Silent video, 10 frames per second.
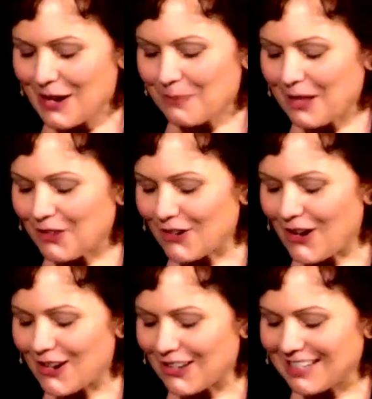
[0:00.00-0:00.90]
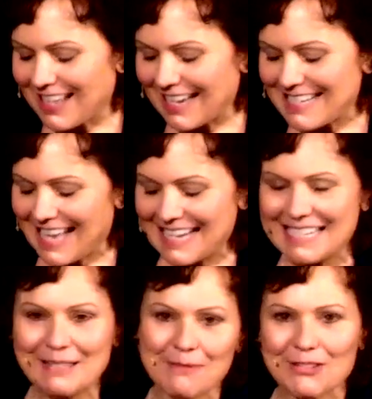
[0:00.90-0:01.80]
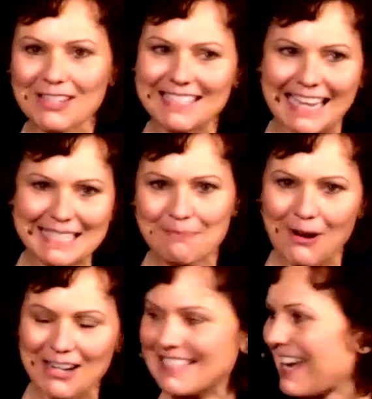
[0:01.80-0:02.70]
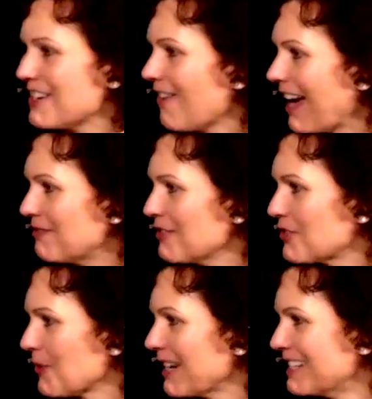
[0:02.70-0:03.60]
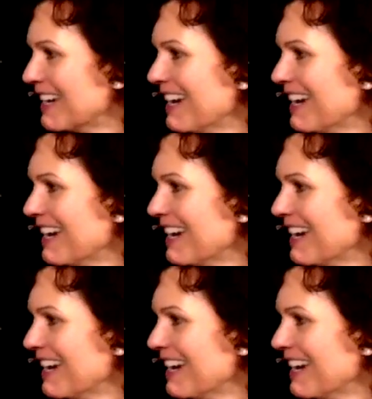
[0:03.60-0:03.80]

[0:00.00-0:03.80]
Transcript: with her online 90s music dance parties. I know I've enjoyed,